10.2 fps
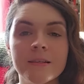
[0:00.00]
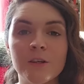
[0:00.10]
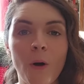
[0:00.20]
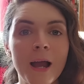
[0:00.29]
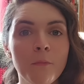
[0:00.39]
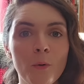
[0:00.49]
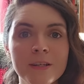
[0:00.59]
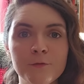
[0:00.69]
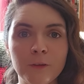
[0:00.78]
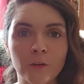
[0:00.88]
So I'm
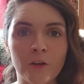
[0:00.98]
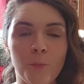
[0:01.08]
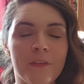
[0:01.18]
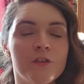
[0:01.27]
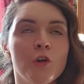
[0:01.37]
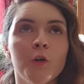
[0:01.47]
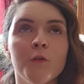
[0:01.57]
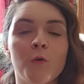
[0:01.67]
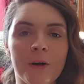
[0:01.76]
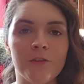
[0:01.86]
always flooded with a ton
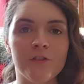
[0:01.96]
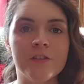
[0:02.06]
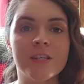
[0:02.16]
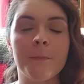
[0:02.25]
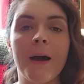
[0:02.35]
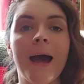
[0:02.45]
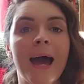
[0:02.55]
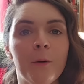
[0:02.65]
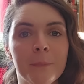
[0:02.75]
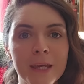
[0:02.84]
of questions about
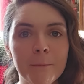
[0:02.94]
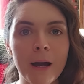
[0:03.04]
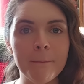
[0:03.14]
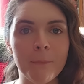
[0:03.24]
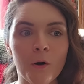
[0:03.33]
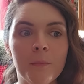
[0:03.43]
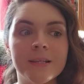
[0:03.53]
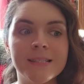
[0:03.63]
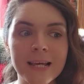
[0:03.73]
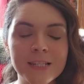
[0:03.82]
how me and my mum
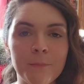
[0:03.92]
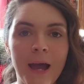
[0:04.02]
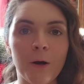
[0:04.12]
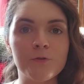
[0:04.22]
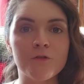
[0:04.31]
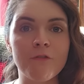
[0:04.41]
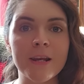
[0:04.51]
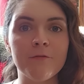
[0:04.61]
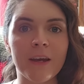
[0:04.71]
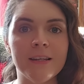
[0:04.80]
set about
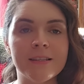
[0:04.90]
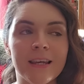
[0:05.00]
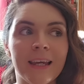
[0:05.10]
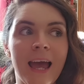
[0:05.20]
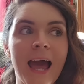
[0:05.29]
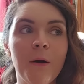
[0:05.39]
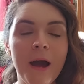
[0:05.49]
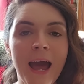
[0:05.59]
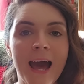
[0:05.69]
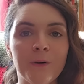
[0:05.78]
renovating
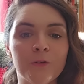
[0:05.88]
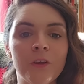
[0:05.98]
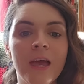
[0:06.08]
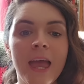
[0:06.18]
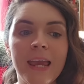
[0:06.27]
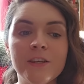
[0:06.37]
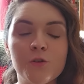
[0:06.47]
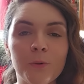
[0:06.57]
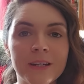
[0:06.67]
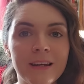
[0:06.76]
our house
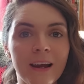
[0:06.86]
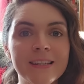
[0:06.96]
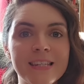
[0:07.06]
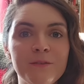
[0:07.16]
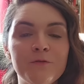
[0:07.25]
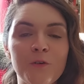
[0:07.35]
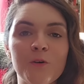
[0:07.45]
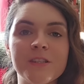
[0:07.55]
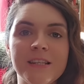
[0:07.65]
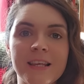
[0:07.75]
into a nineteen
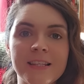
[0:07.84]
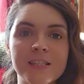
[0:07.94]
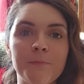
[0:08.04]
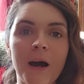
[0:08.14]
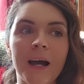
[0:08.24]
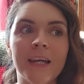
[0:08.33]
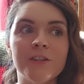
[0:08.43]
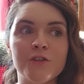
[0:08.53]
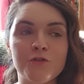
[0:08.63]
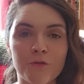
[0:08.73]
forties
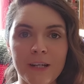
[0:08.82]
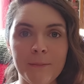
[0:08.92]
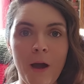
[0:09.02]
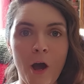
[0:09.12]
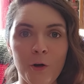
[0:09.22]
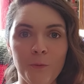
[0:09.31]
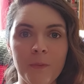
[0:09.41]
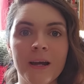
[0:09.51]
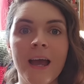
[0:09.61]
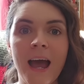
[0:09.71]
inspired dream
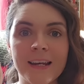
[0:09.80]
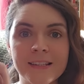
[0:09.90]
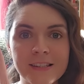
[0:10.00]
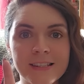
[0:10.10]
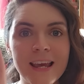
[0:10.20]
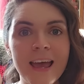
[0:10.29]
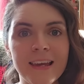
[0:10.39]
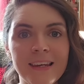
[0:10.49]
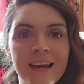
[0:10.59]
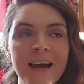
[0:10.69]
home. And
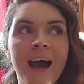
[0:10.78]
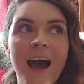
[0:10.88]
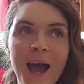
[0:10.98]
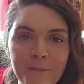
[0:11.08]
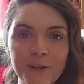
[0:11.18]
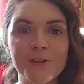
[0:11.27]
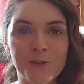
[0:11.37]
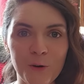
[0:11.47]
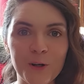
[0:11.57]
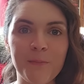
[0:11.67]
today I'm going to
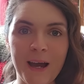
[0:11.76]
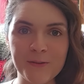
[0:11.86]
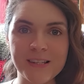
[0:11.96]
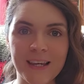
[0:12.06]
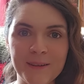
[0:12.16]
talk about it.